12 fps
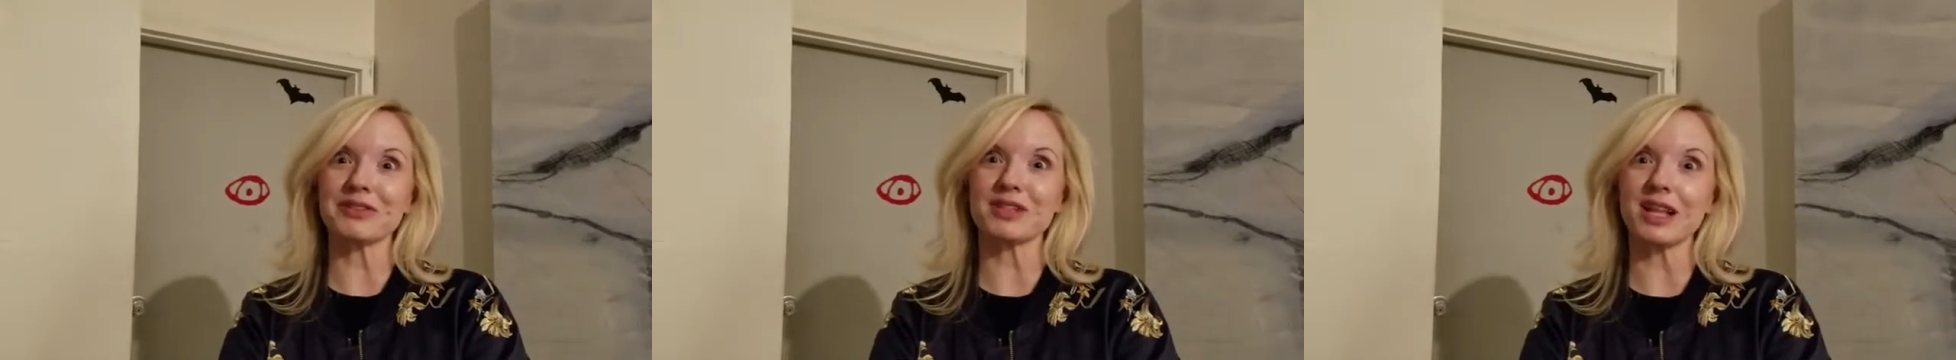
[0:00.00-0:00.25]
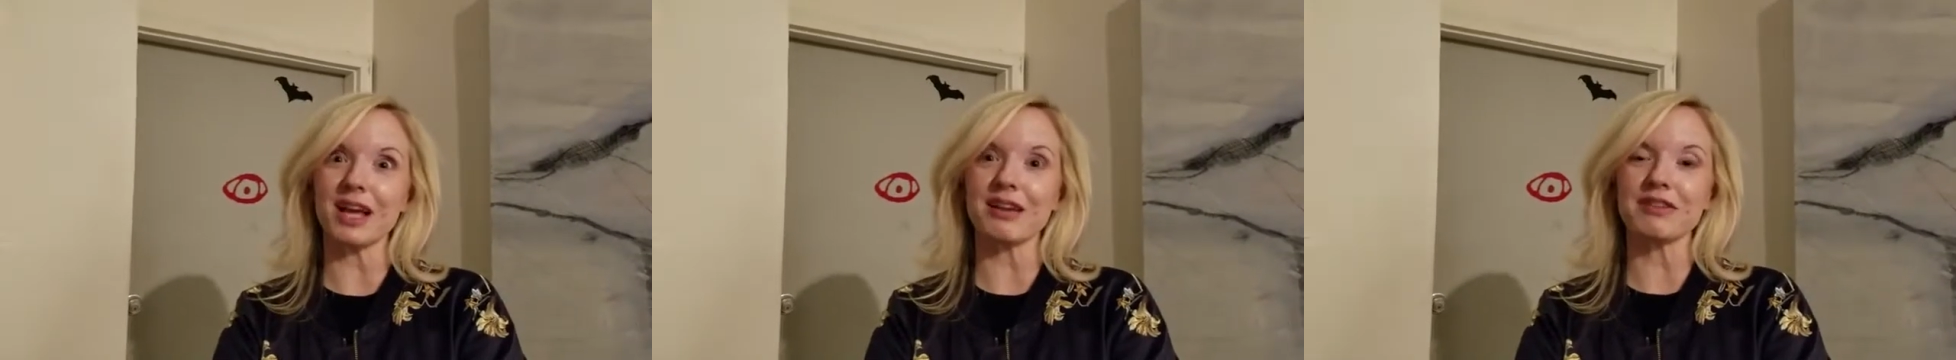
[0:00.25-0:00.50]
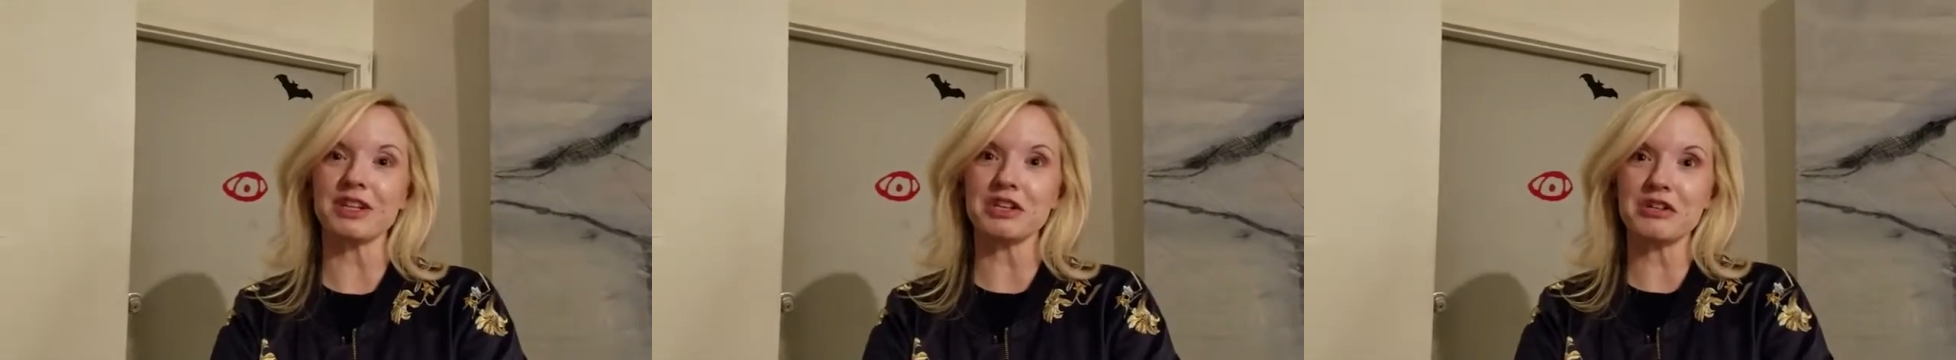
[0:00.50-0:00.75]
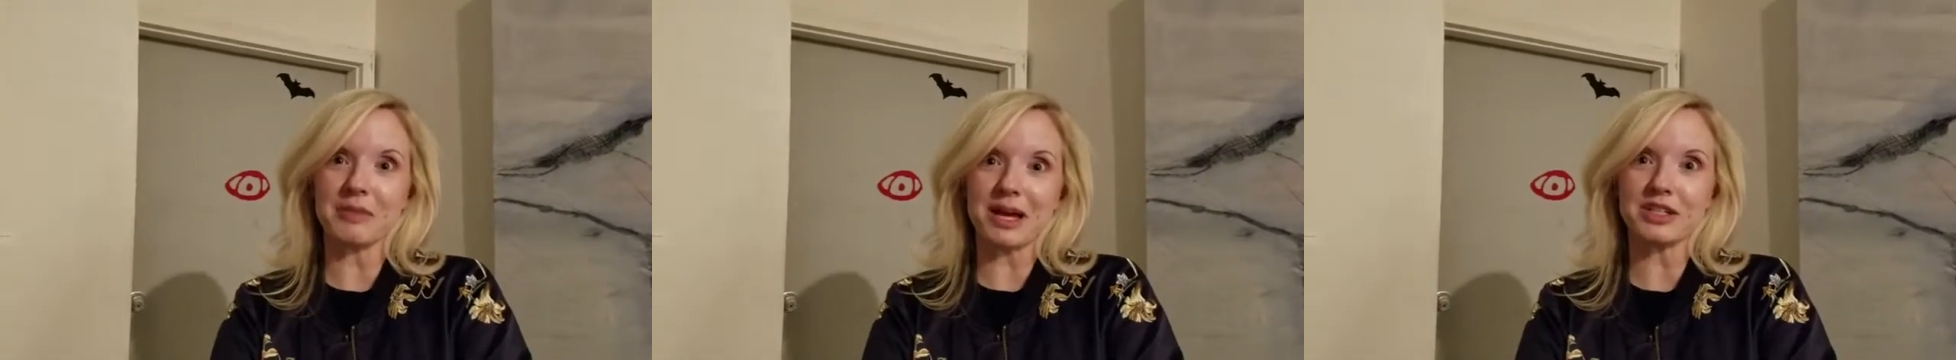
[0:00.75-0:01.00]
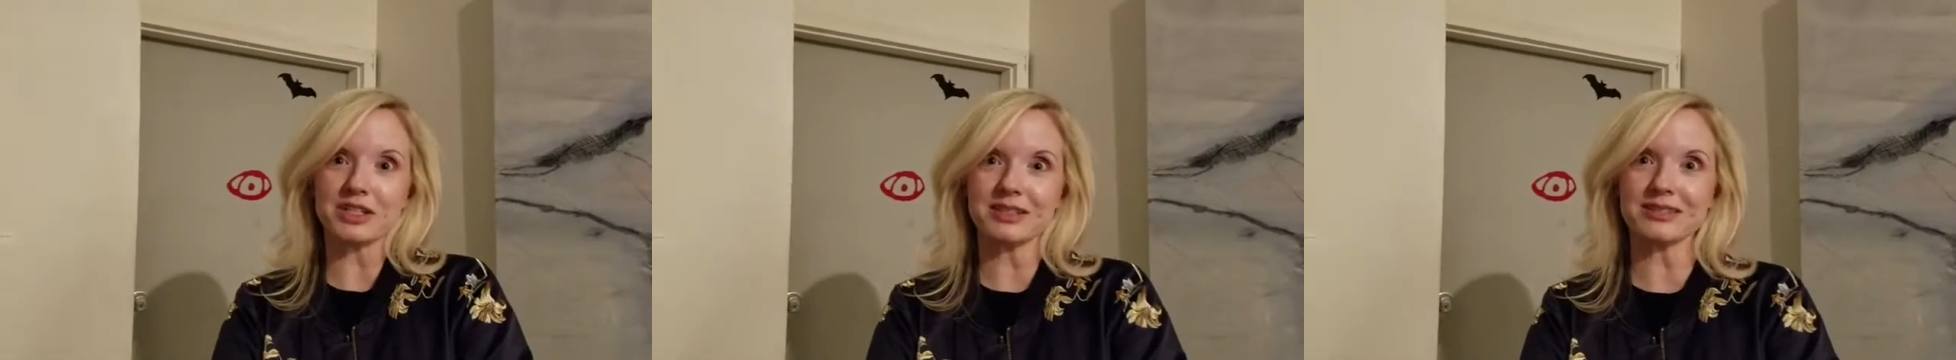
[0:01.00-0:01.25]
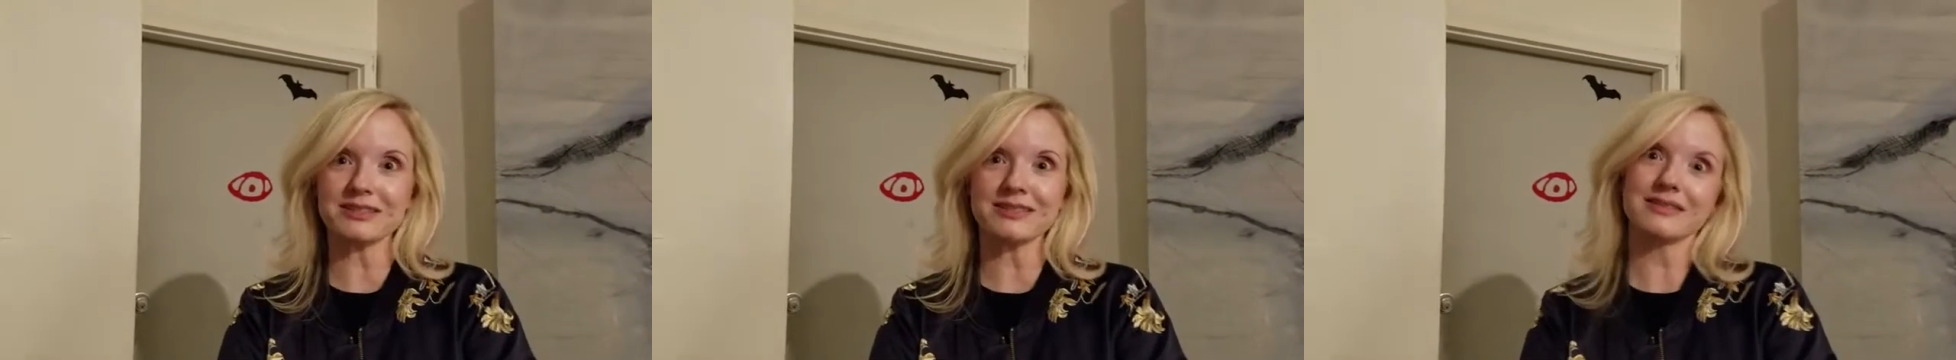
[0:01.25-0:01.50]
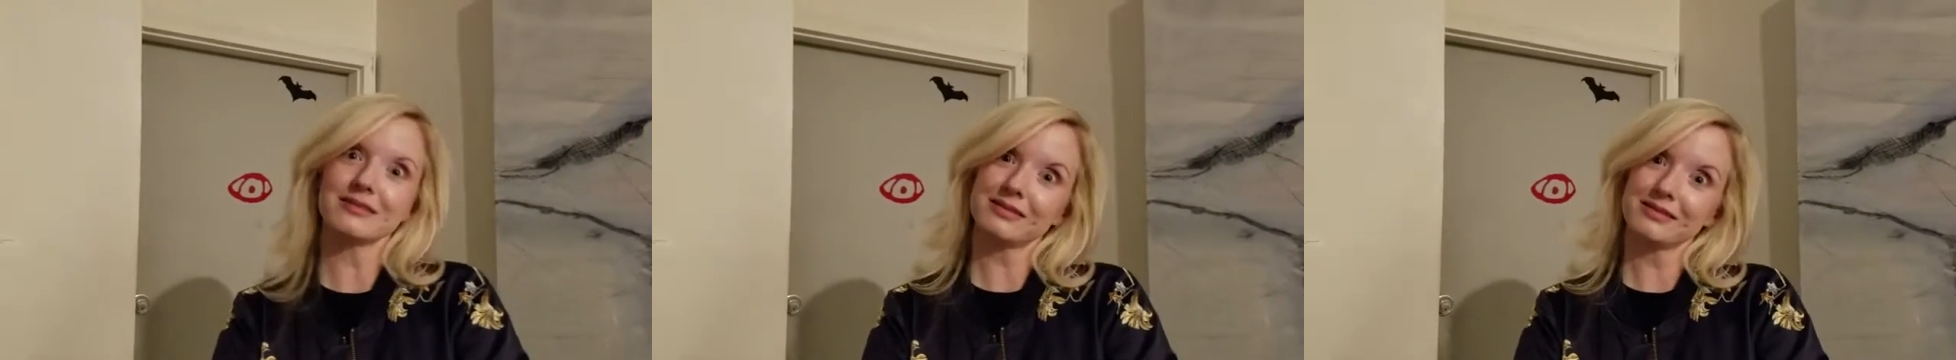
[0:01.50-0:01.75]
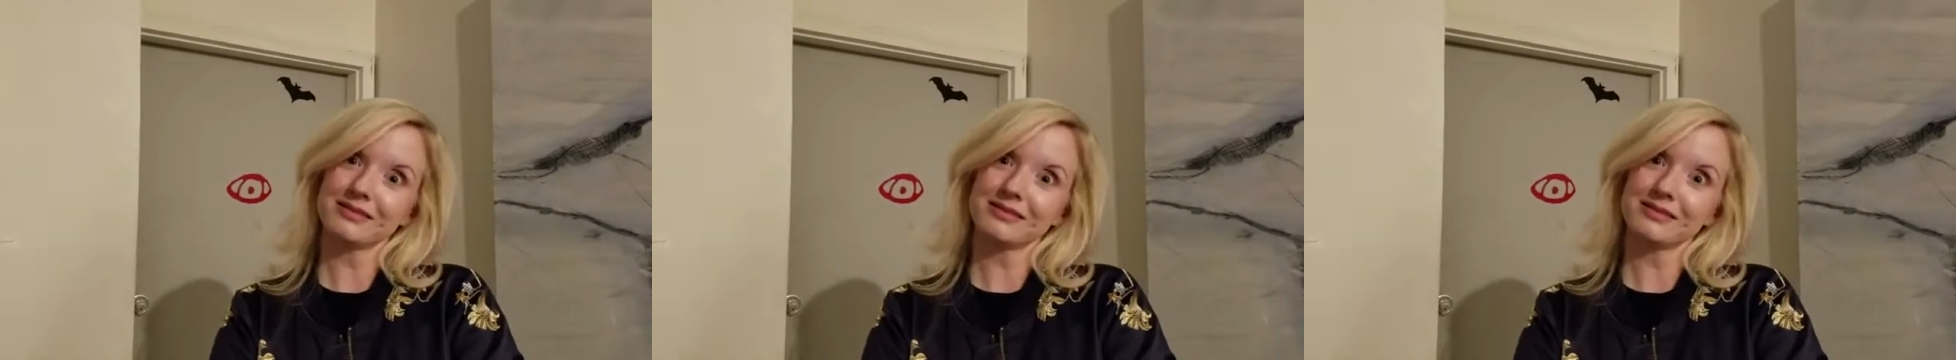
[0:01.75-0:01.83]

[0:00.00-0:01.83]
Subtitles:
for life. Can you imagine?